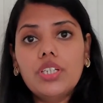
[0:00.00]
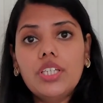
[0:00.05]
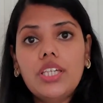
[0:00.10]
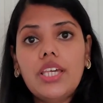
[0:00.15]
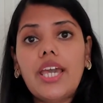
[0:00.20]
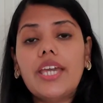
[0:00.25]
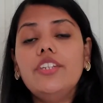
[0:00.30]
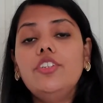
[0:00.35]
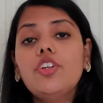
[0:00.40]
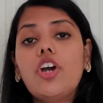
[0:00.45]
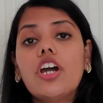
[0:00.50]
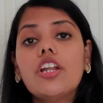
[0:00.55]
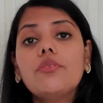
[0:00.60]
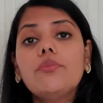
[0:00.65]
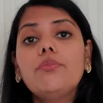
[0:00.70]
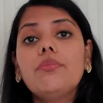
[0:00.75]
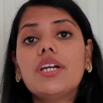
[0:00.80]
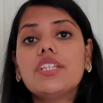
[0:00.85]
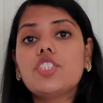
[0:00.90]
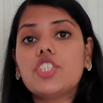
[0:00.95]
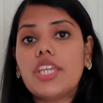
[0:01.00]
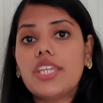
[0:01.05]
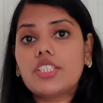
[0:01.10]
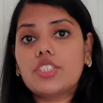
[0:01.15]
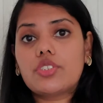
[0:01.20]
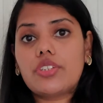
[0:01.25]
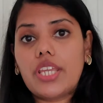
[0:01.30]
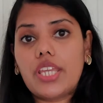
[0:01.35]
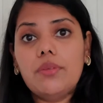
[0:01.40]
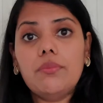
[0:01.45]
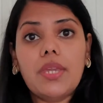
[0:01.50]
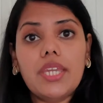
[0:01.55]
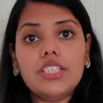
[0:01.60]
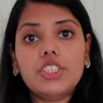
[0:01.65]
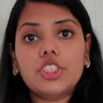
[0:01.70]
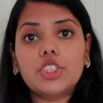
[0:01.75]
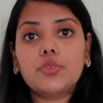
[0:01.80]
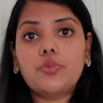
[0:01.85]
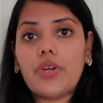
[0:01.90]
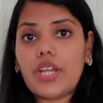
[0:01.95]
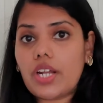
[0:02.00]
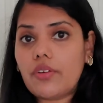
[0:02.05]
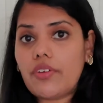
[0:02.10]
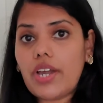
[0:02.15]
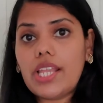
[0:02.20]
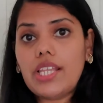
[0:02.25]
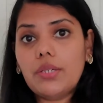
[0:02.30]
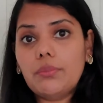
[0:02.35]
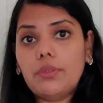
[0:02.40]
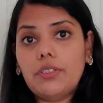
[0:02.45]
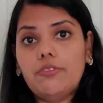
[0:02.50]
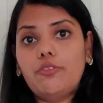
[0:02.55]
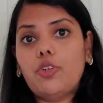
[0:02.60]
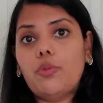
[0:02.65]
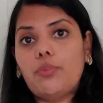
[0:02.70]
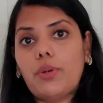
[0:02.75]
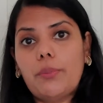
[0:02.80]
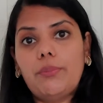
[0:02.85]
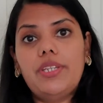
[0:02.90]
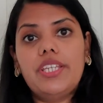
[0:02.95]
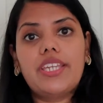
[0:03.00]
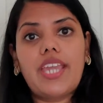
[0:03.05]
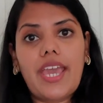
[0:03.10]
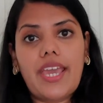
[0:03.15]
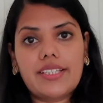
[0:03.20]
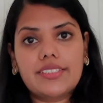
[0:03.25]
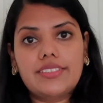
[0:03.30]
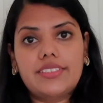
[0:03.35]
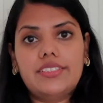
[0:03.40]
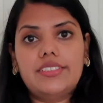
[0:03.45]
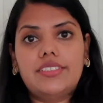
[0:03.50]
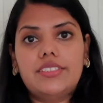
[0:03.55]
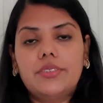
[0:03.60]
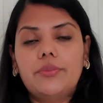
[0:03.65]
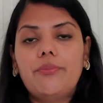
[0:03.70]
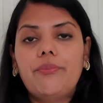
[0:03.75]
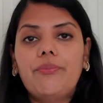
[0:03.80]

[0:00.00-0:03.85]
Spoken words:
and not much X-ray images were available for public access.